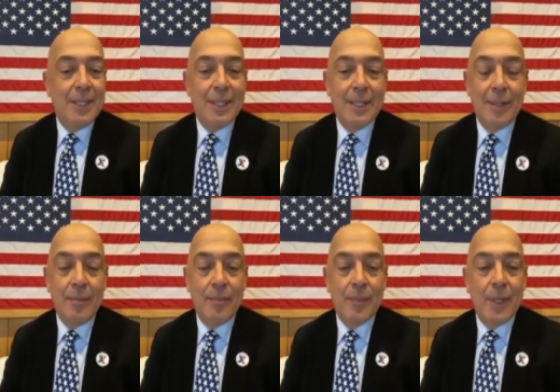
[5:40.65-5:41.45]

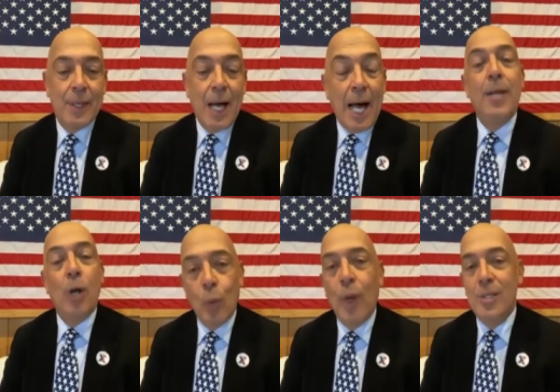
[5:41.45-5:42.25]
um, I
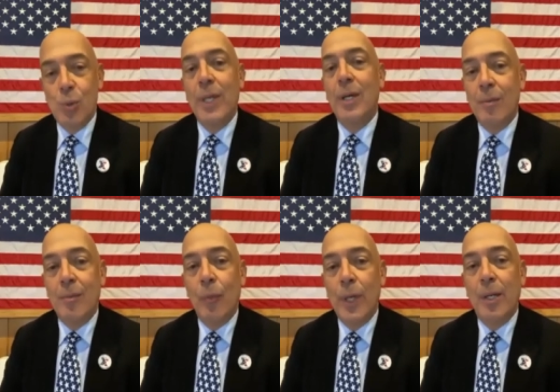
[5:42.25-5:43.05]
know ways we can
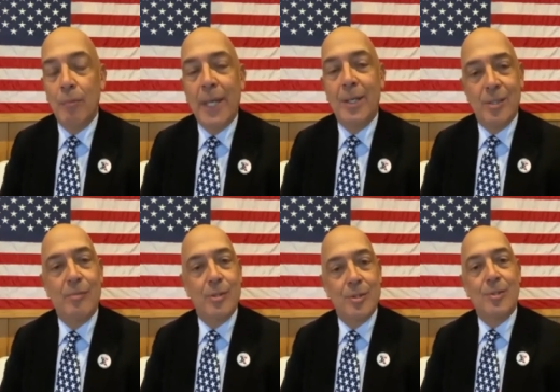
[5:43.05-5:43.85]
we can make a difference.